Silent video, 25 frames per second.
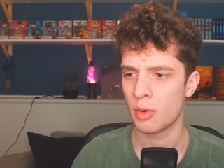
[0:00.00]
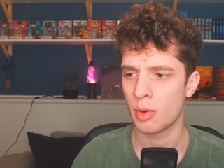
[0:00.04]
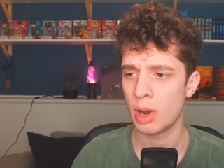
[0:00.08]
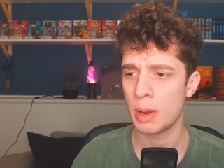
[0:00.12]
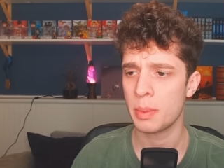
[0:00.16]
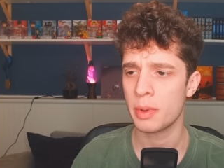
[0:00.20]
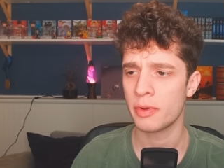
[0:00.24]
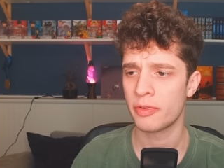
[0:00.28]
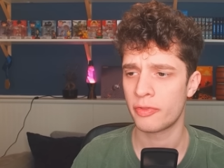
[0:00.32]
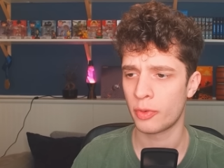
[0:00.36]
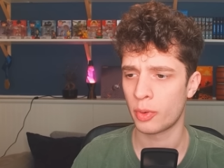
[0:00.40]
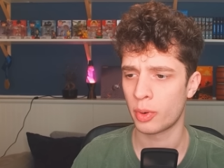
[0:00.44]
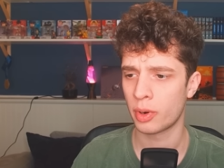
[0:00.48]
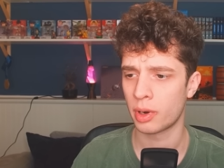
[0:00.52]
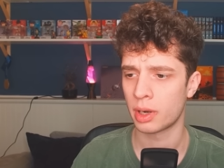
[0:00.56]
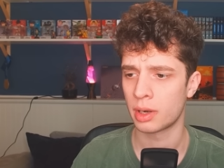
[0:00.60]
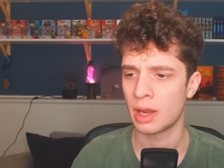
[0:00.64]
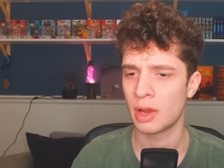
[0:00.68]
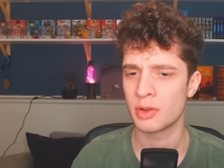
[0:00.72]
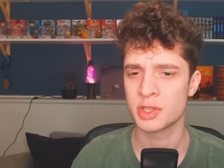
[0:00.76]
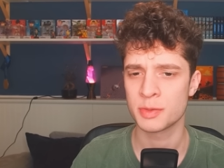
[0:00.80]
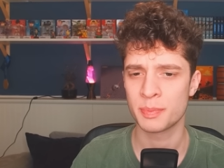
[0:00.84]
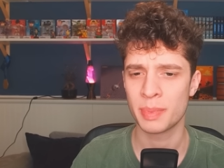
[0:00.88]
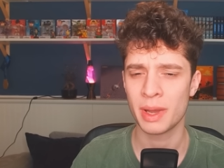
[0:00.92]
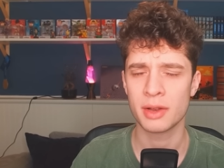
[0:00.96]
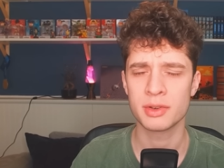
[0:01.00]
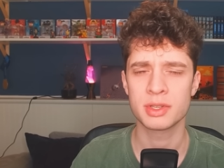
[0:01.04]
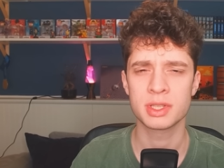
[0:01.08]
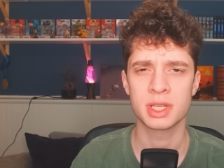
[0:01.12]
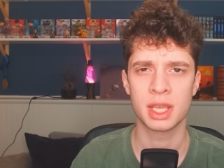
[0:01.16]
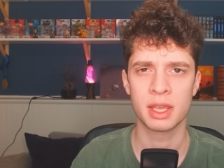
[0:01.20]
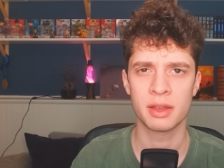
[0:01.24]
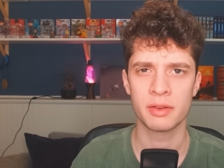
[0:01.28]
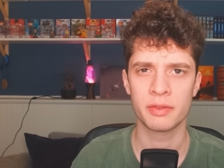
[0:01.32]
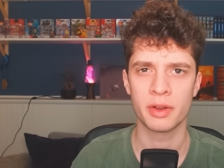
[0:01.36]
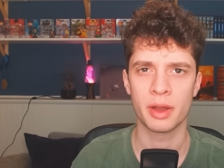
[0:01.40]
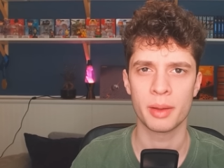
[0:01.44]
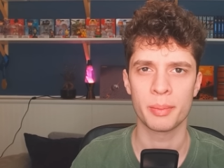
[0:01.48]
right before I was about to
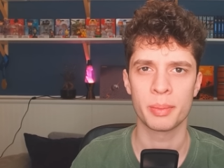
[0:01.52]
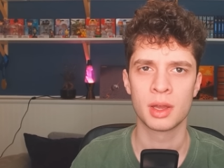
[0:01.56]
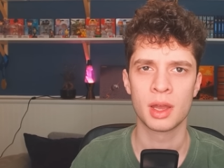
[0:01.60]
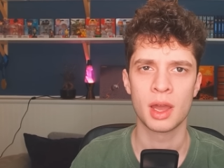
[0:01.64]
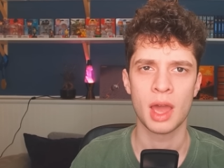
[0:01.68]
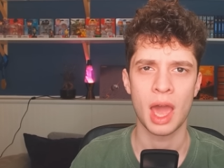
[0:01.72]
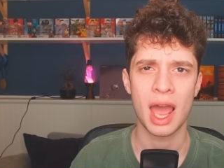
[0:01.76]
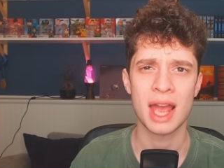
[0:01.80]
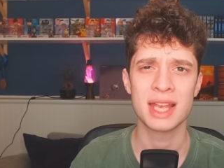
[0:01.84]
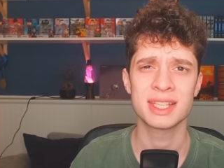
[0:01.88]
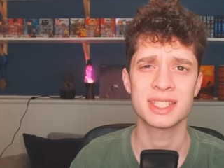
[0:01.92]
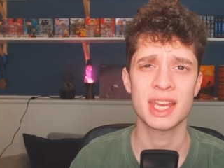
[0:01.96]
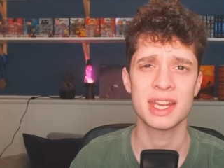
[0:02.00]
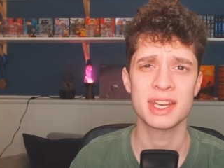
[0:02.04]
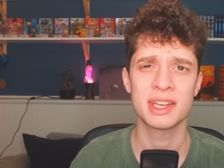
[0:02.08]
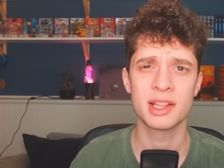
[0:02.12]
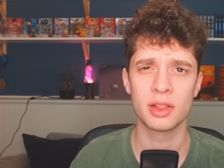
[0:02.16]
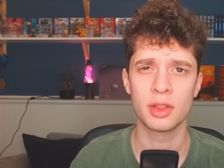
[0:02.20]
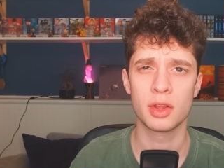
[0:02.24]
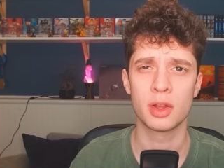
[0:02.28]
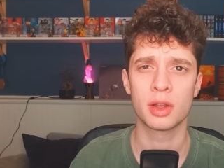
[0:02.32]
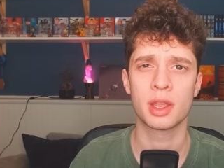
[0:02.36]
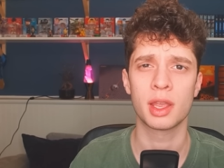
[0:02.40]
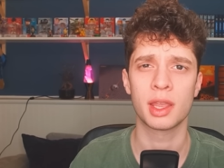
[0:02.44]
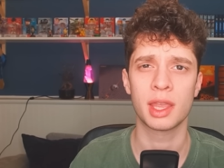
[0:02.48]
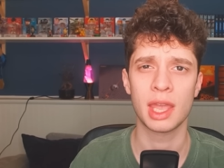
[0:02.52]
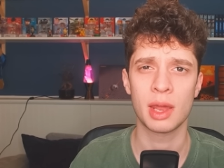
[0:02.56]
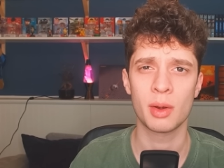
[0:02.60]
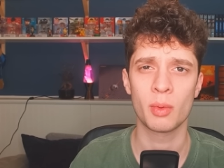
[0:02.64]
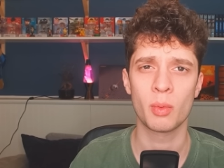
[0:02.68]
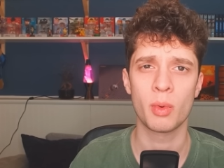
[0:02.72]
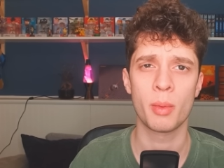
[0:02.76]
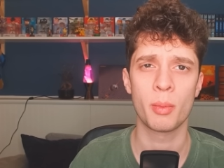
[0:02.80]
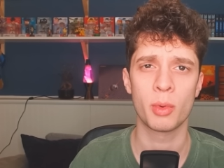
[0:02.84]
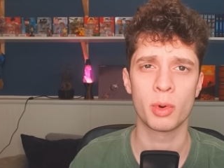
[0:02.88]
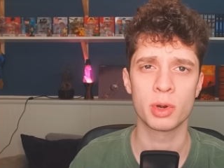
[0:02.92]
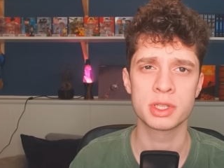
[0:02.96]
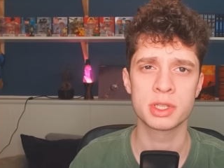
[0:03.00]
give up, I decided to look again one more